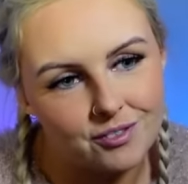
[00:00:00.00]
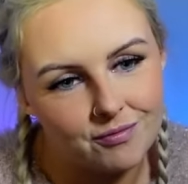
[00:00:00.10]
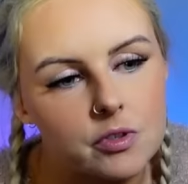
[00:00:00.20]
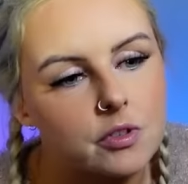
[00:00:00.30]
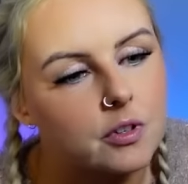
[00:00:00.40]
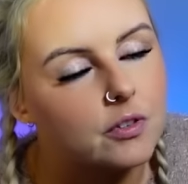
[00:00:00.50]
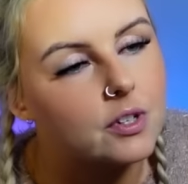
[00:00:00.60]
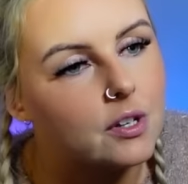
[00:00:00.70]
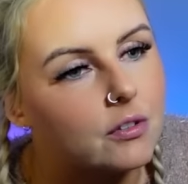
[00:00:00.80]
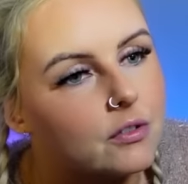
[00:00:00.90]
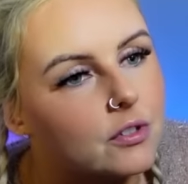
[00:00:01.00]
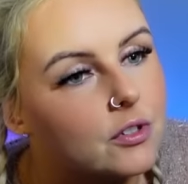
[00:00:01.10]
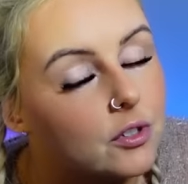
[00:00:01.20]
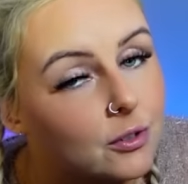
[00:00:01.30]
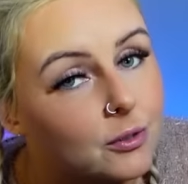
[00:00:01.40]
As there are
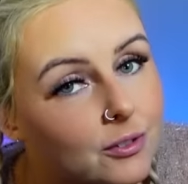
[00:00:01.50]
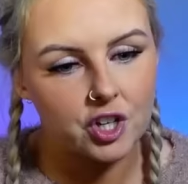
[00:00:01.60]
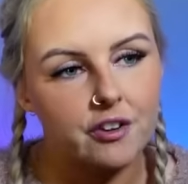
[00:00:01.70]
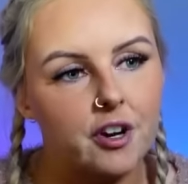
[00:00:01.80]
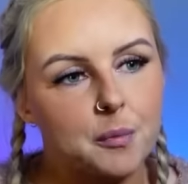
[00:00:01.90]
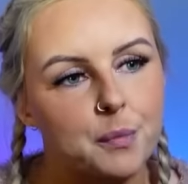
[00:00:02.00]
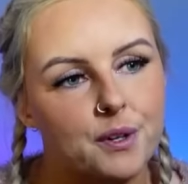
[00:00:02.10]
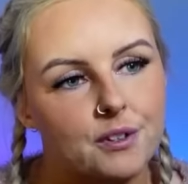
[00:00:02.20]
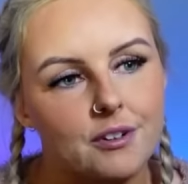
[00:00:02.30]
302, Gerard Butler,